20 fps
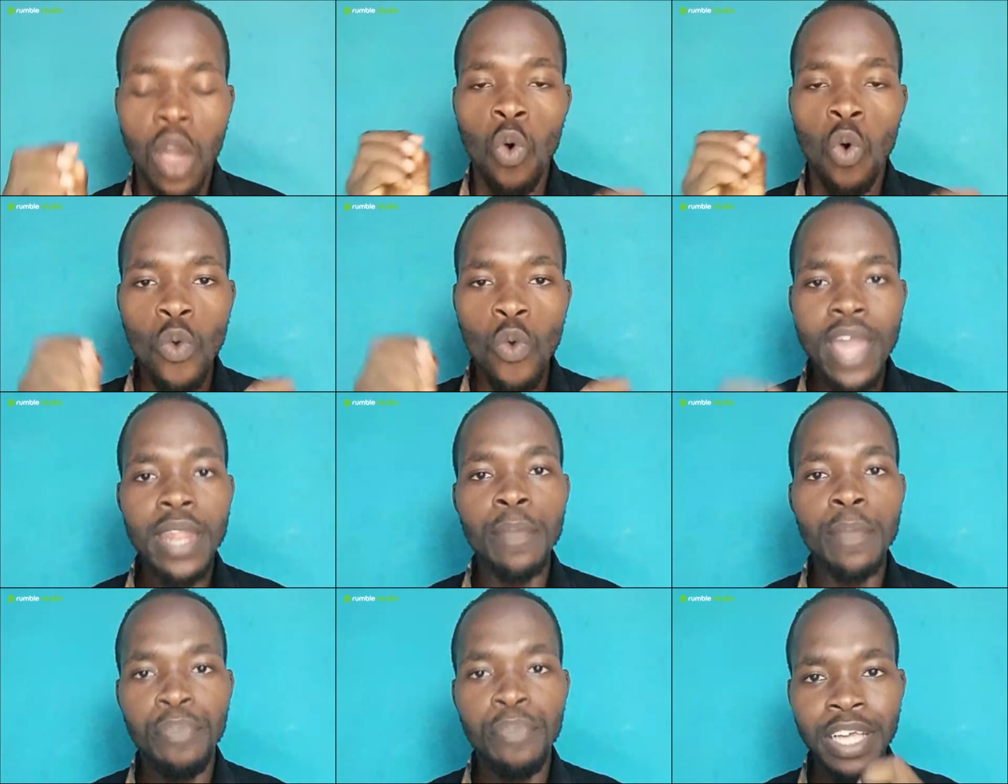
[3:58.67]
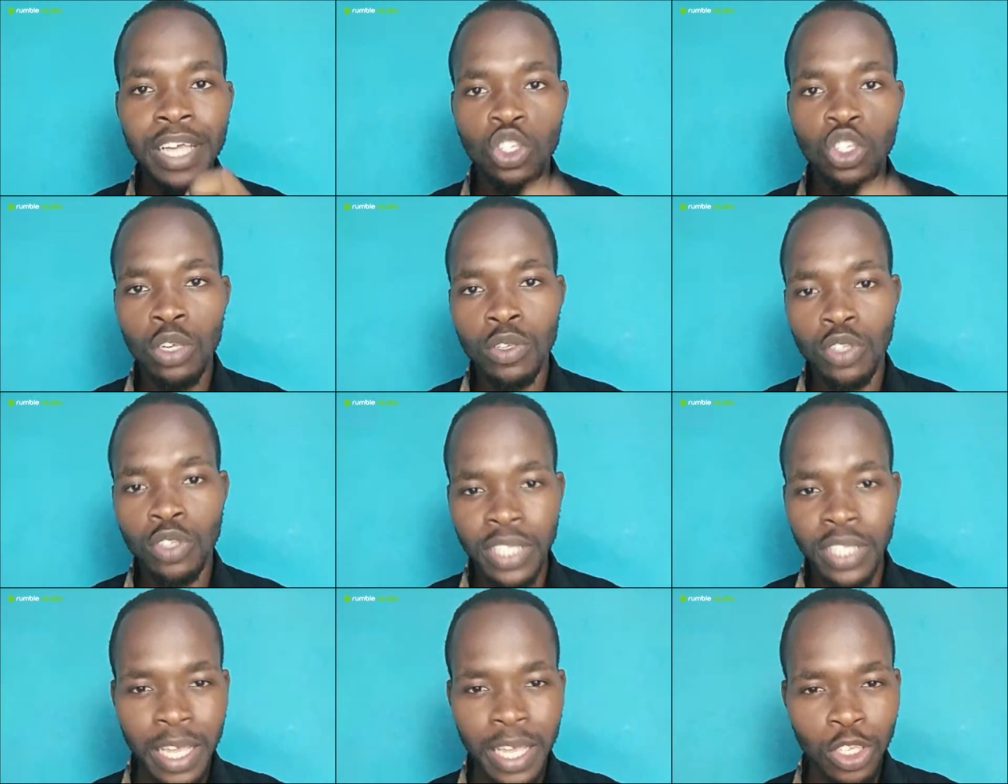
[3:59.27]
where the breath
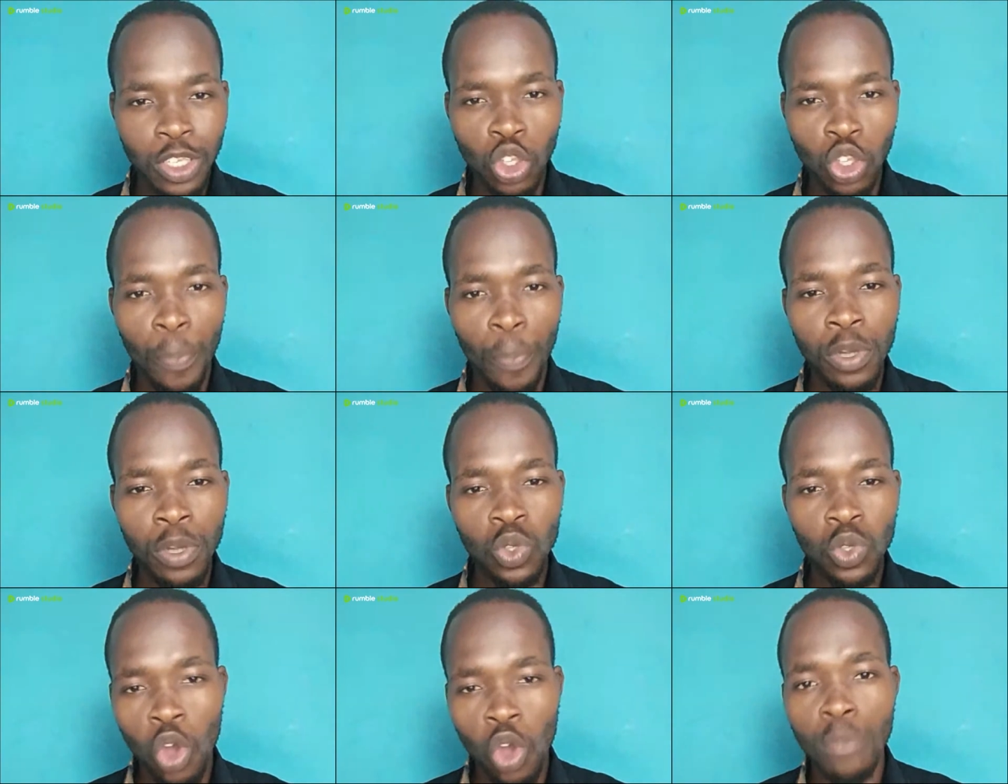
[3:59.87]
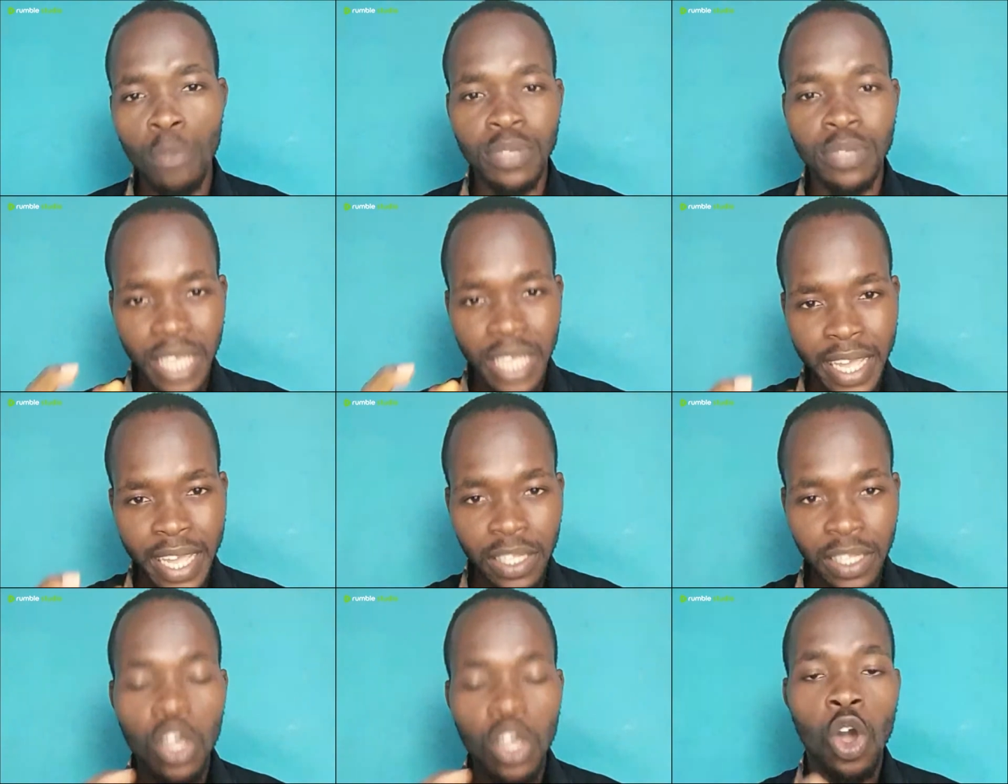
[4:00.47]
support comes
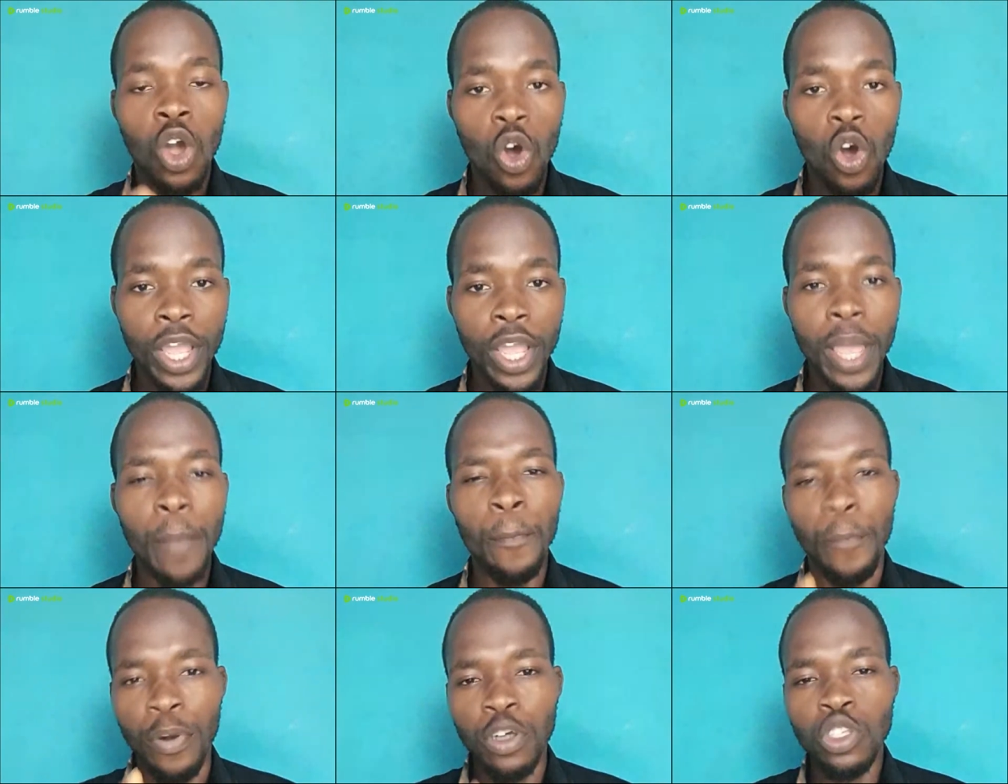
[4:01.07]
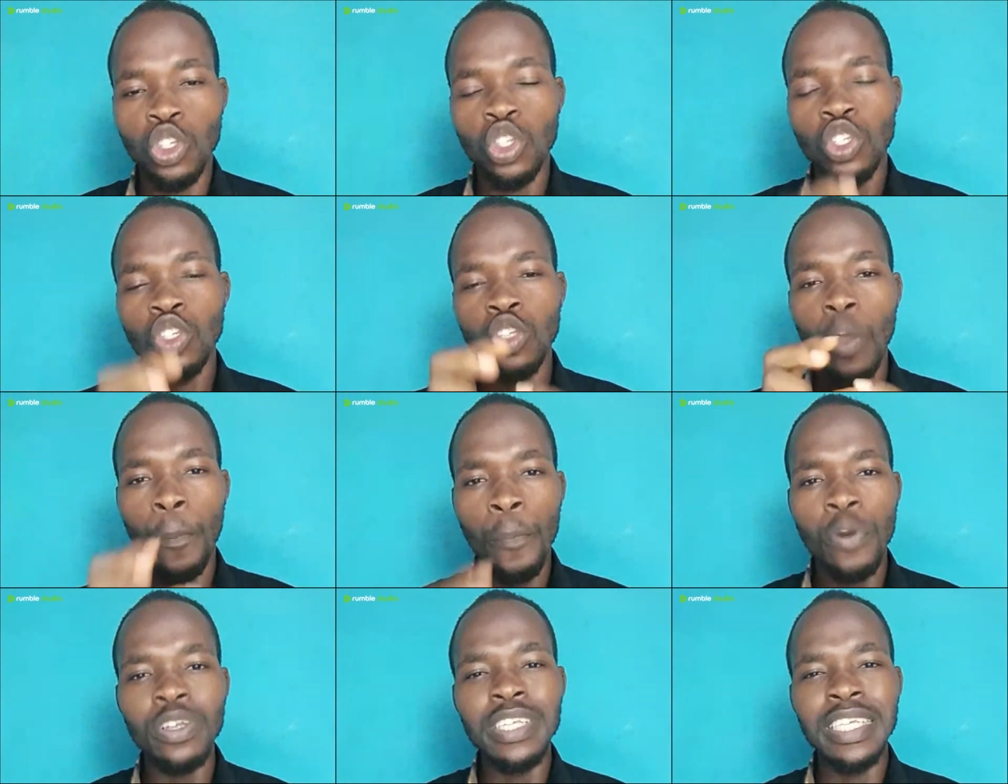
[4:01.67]
in. Okay, but
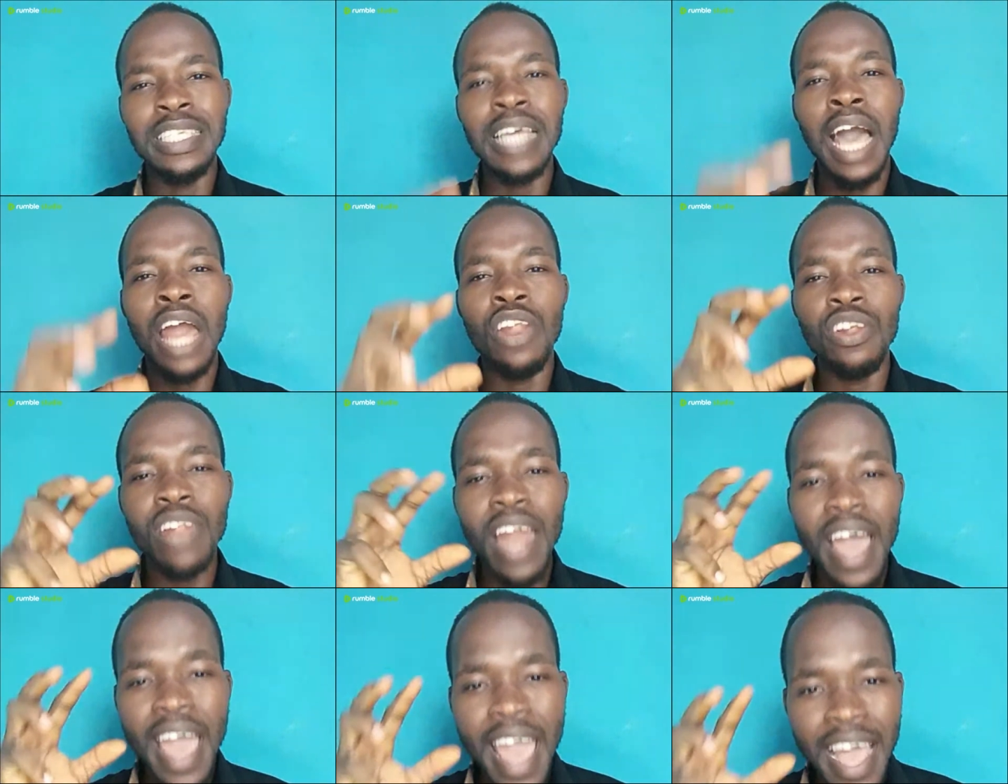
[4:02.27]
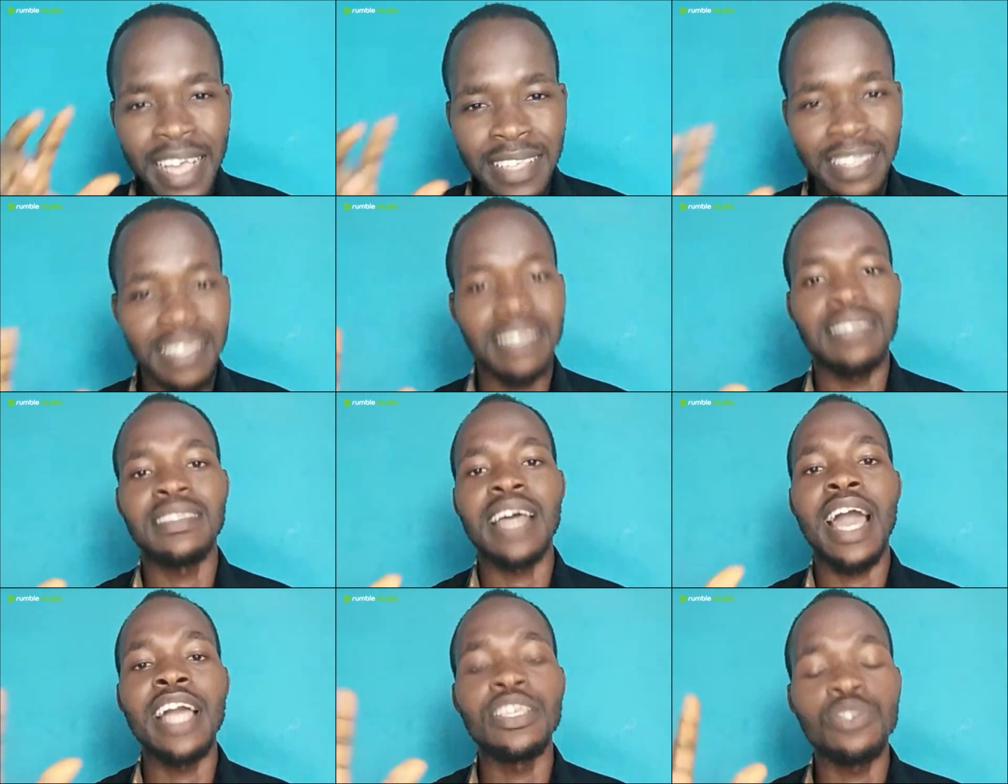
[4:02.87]
support is another
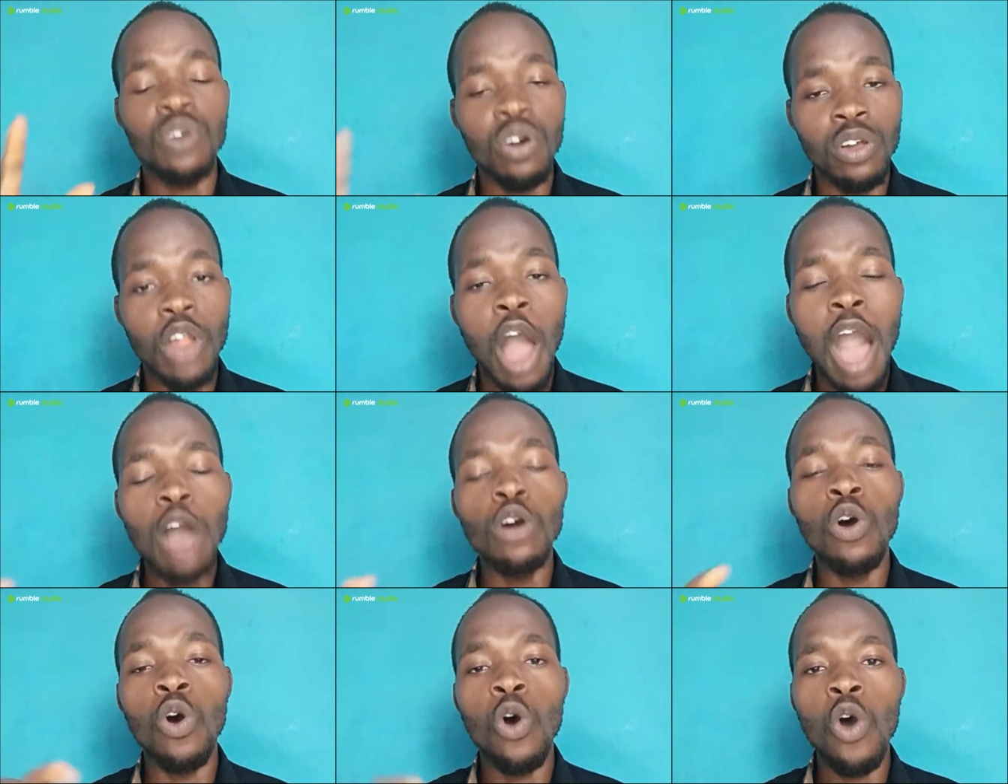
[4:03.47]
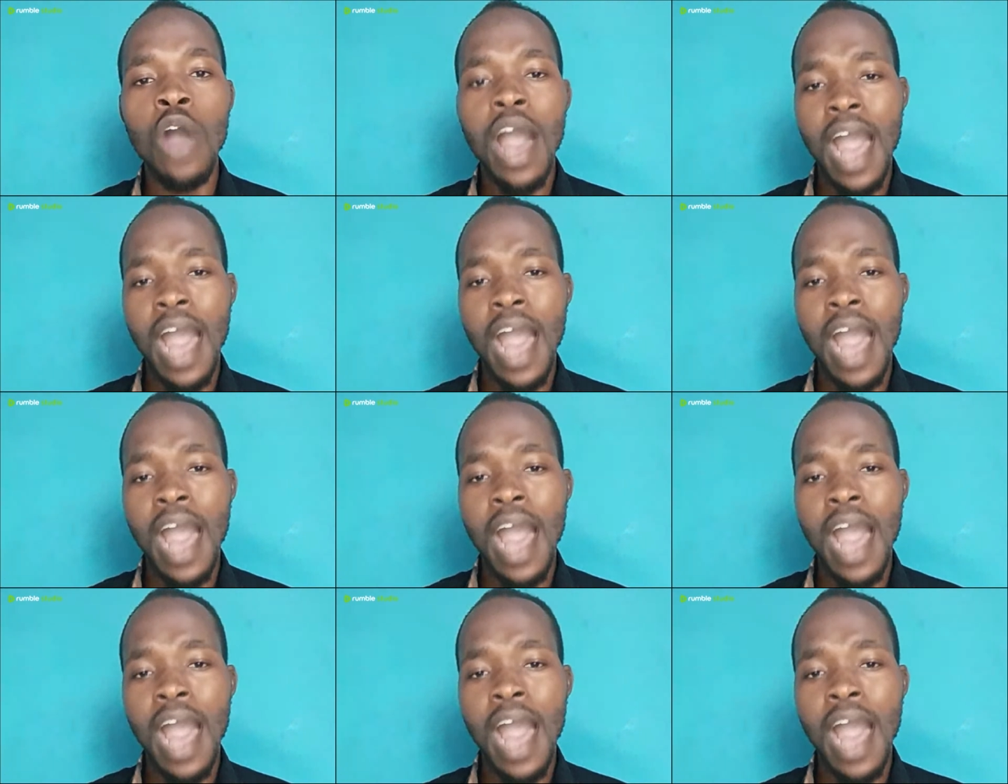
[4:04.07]
exercise on how, or